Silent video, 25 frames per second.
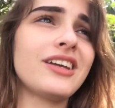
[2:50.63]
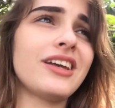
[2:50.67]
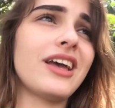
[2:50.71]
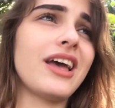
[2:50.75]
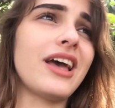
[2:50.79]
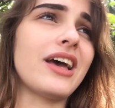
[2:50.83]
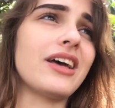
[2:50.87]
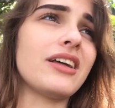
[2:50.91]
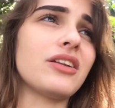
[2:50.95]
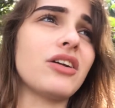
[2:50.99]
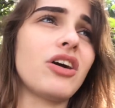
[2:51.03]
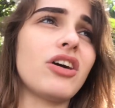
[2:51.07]

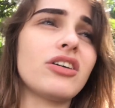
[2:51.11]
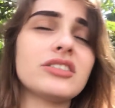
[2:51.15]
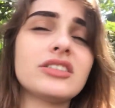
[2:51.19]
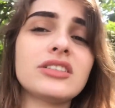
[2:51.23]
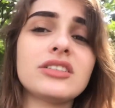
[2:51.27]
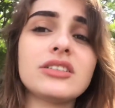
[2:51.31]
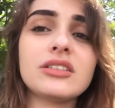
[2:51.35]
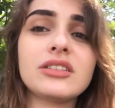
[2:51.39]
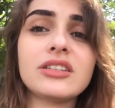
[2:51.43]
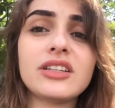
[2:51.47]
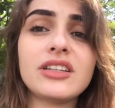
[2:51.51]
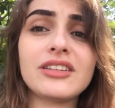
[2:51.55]
And
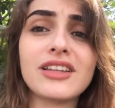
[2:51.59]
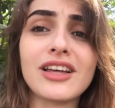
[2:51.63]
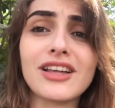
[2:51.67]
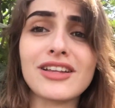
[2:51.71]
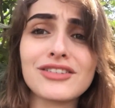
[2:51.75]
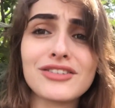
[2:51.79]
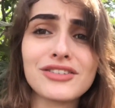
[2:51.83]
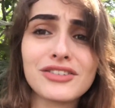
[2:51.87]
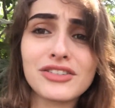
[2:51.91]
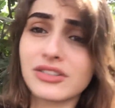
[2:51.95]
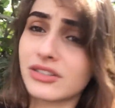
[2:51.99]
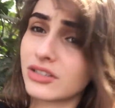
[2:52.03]
honestly,
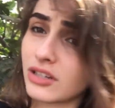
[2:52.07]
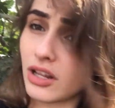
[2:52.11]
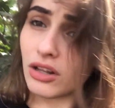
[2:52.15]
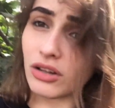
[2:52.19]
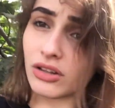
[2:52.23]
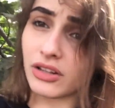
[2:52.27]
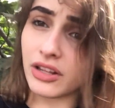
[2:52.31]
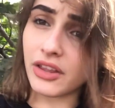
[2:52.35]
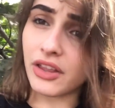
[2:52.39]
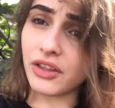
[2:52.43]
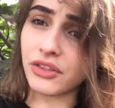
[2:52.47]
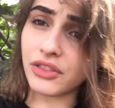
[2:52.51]
that's just
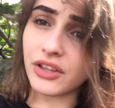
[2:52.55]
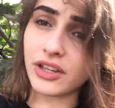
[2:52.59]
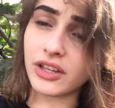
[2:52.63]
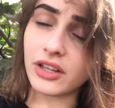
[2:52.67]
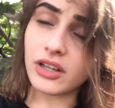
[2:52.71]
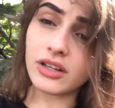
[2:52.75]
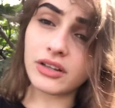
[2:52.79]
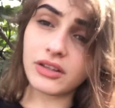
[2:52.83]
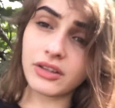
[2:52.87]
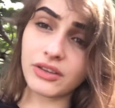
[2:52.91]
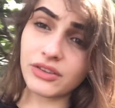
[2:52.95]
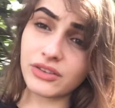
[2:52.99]
a thing
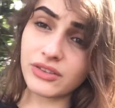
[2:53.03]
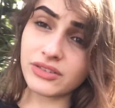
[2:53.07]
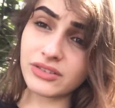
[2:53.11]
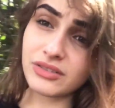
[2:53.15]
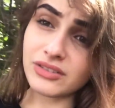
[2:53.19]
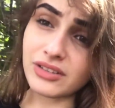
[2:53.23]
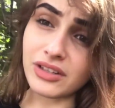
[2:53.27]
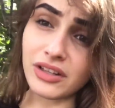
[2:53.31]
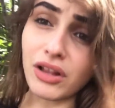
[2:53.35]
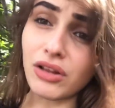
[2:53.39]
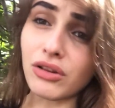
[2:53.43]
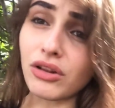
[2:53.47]

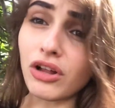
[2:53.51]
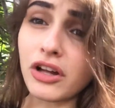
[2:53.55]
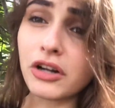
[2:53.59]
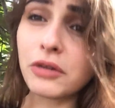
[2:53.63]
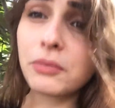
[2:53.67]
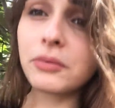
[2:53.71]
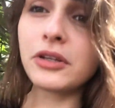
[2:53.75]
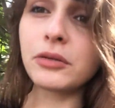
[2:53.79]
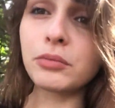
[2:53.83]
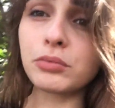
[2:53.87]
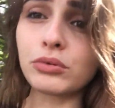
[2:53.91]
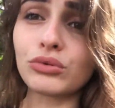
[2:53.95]
that a lot of
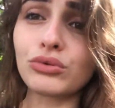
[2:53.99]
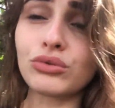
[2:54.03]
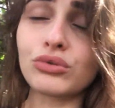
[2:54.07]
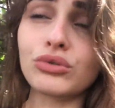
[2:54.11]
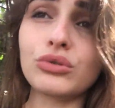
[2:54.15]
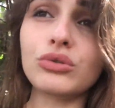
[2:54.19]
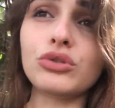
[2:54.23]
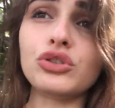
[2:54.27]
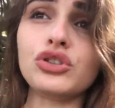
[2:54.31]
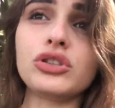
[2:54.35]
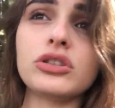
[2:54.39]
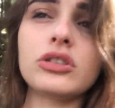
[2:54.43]
people
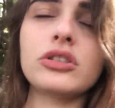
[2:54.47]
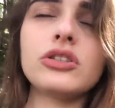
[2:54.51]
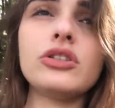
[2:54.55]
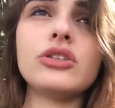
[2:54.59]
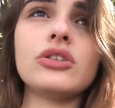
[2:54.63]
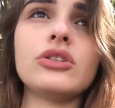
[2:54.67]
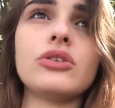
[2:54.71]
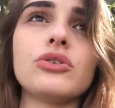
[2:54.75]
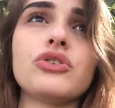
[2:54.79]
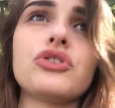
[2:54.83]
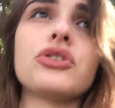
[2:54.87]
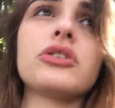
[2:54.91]
do just
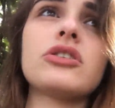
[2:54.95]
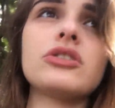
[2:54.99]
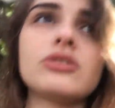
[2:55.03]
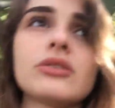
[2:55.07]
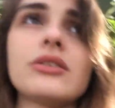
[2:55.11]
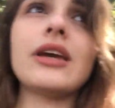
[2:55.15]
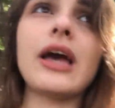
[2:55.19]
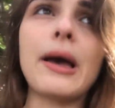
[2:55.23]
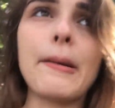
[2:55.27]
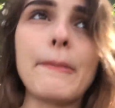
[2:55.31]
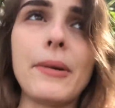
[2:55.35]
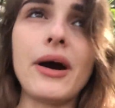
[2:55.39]
to
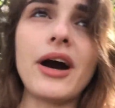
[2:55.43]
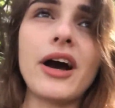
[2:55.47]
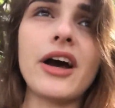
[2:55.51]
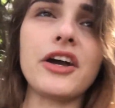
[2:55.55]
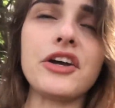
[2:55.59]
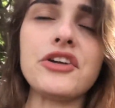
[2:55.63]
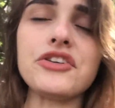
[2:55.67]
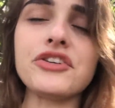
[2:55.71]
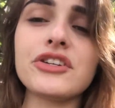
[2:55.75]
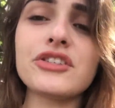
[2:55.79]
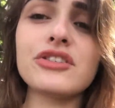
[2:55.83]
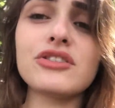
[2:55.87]
get
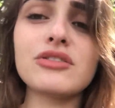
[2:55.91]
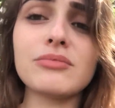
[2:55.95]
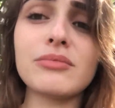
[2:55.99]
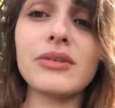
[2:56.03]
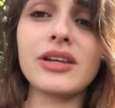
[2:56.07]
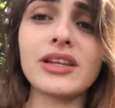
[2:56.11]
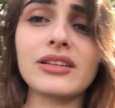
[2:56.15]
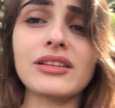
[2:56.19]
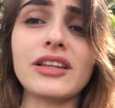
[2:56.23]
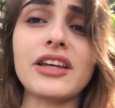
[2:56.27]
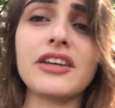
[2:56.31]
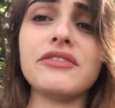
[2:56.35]
by, just to
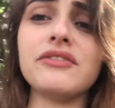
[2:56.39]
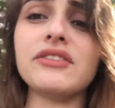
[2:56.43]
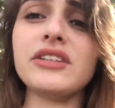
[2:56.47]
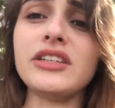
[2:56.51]
make life